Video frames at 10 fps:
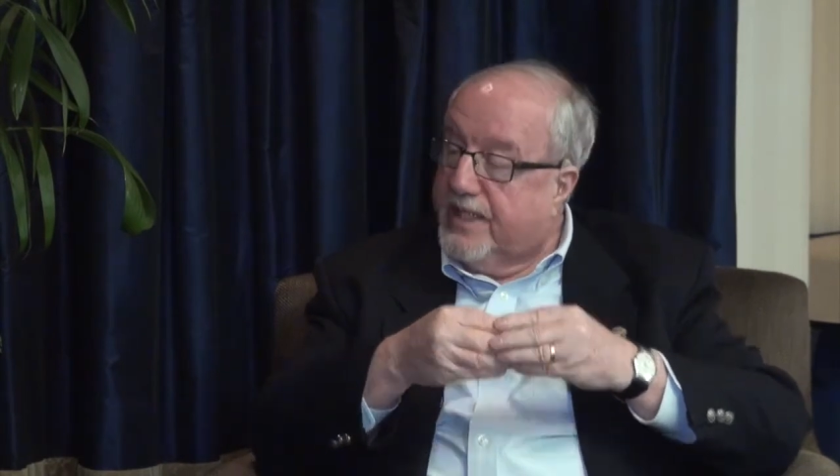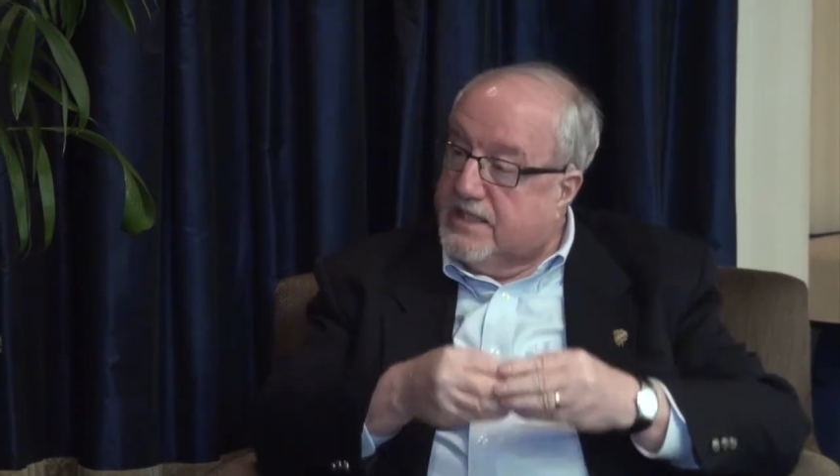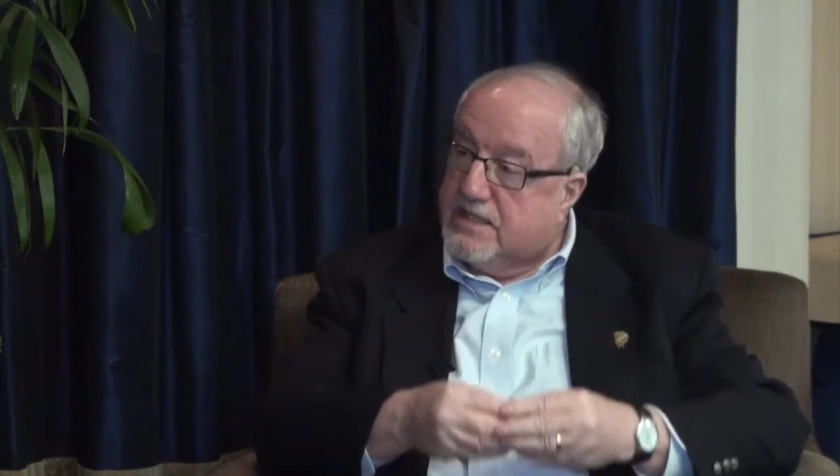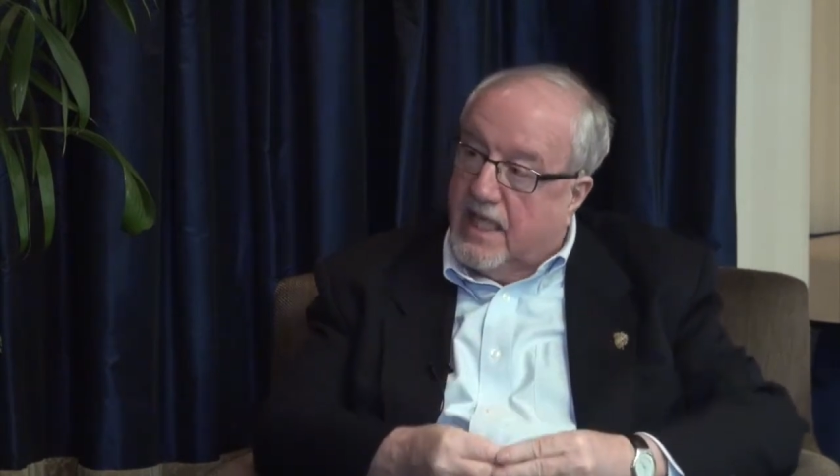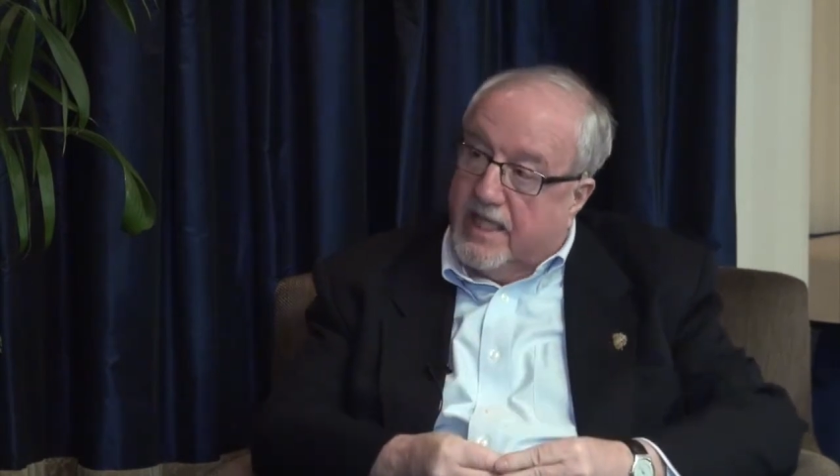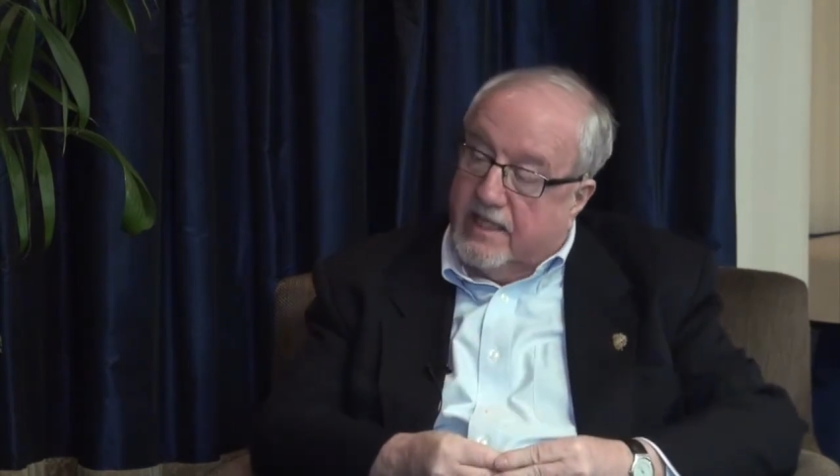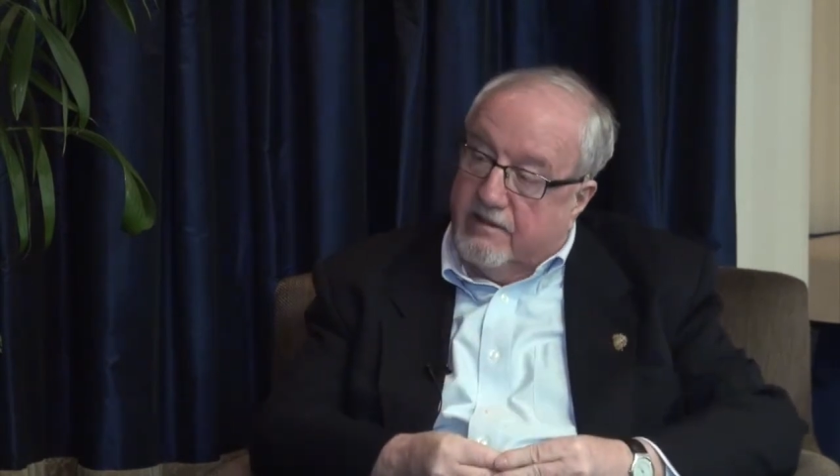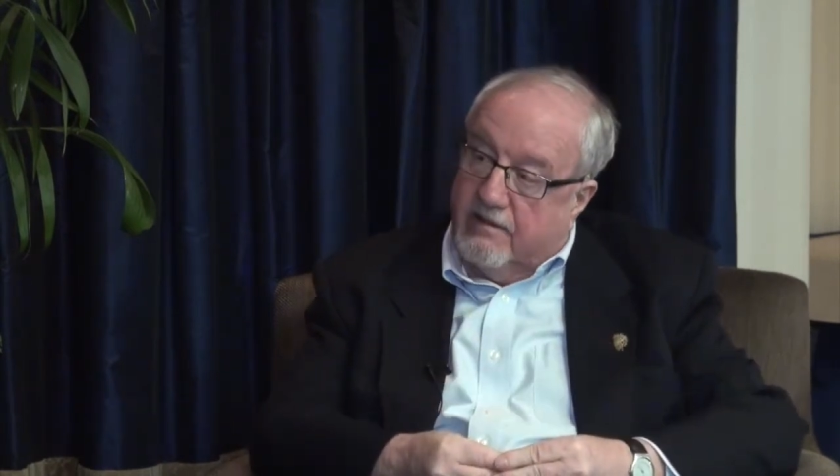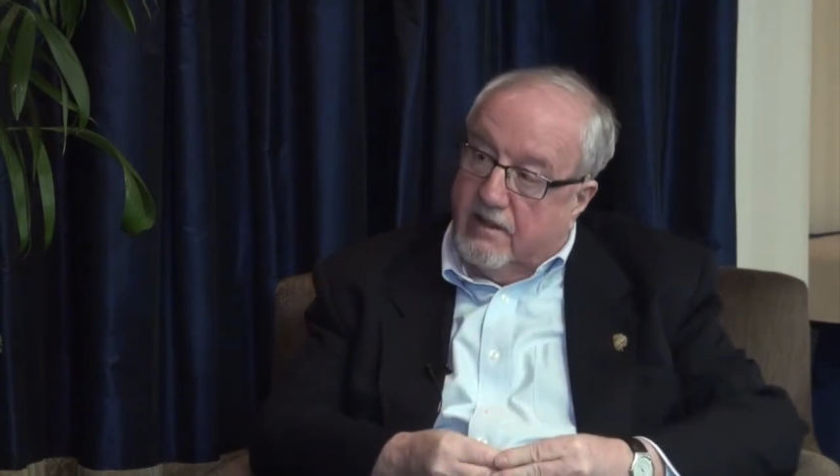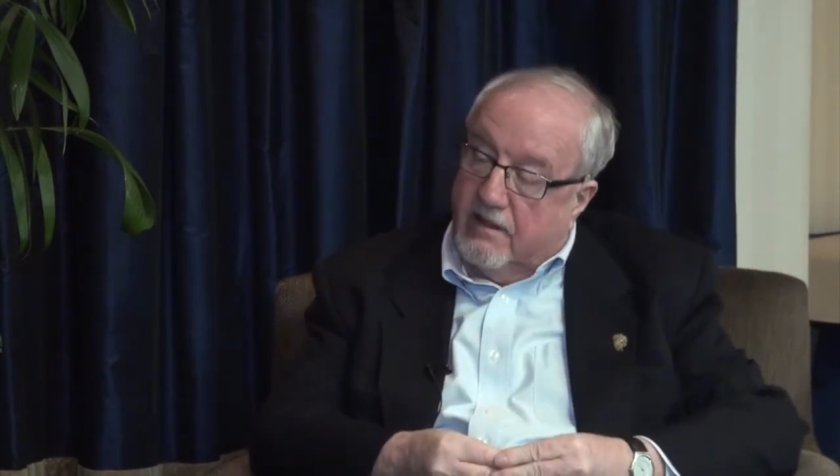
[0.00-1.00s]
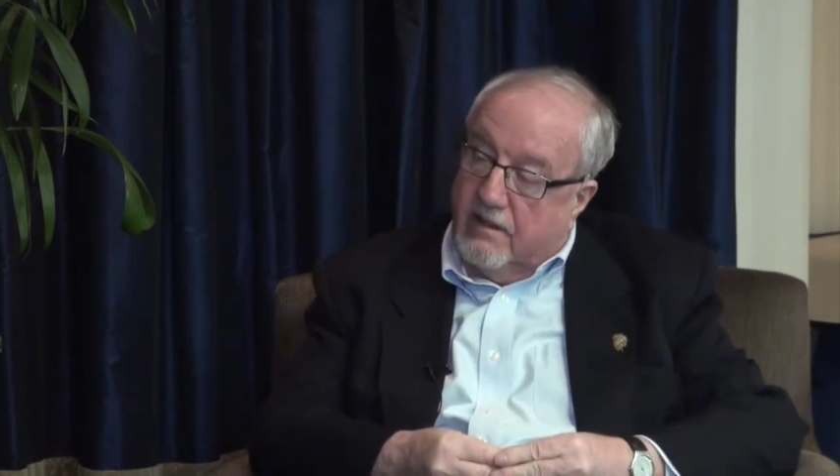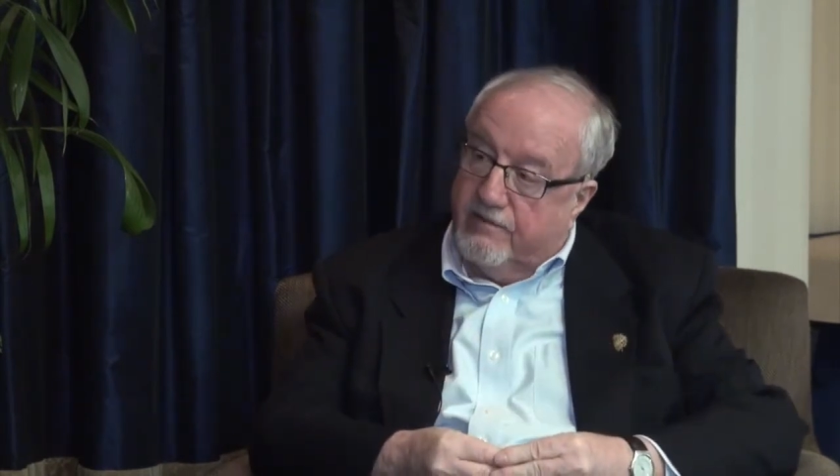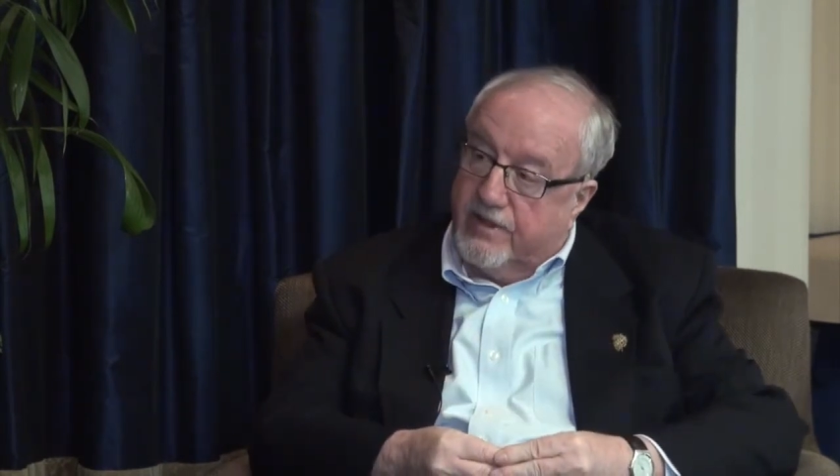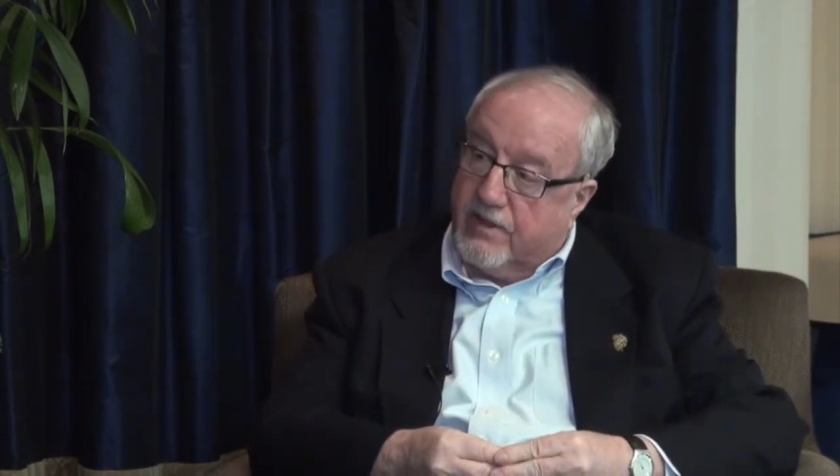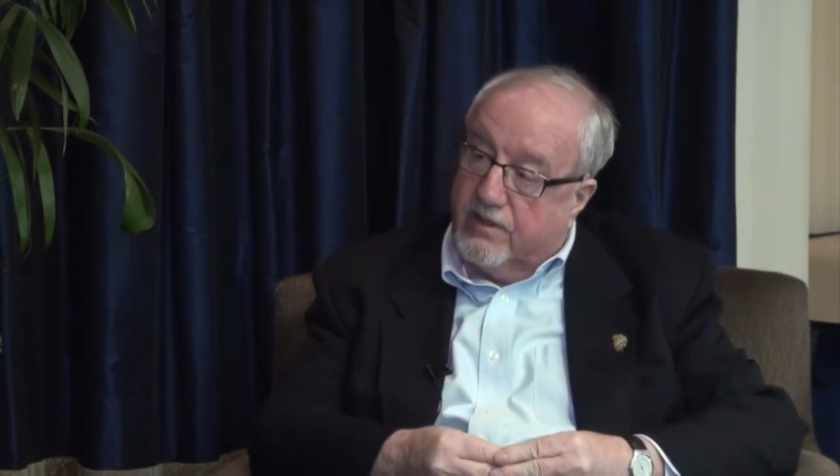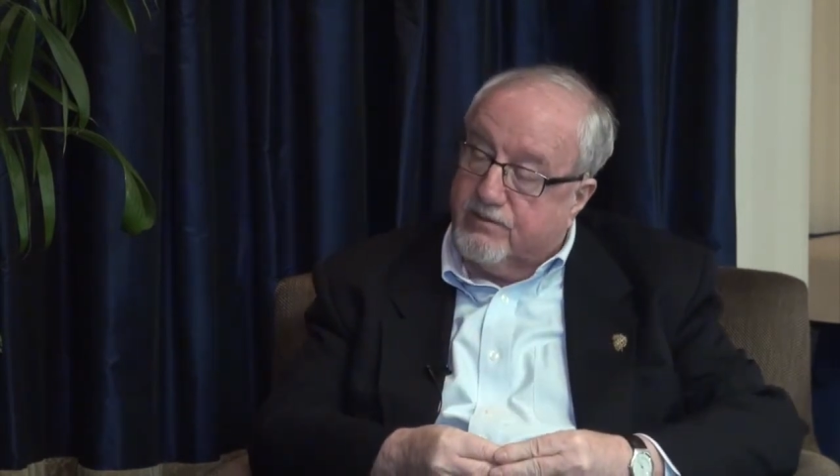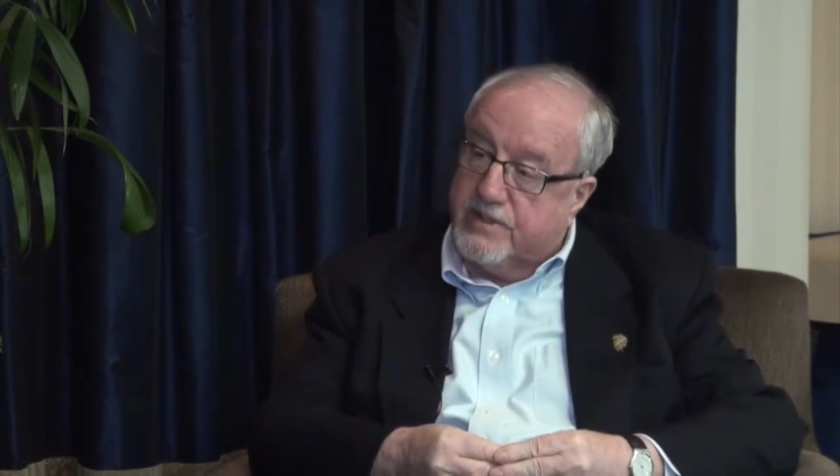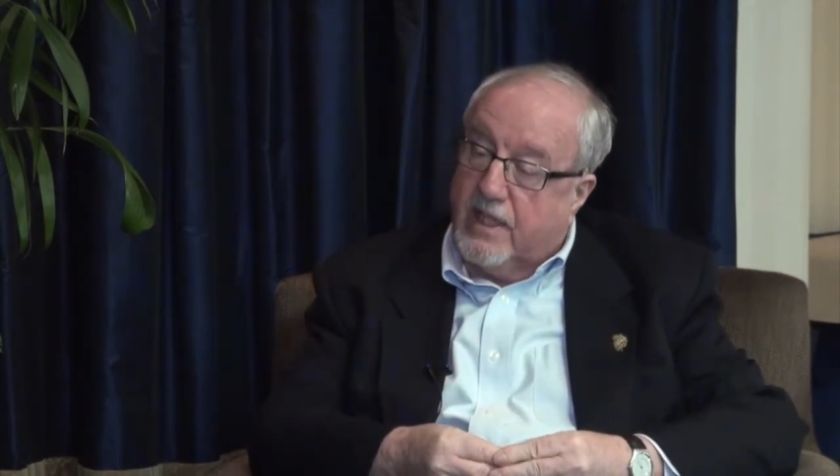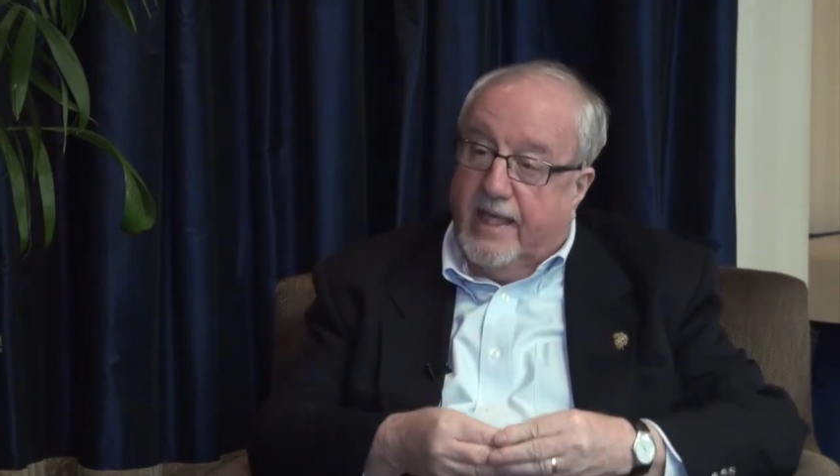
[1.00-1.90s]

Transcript: inside of other countries.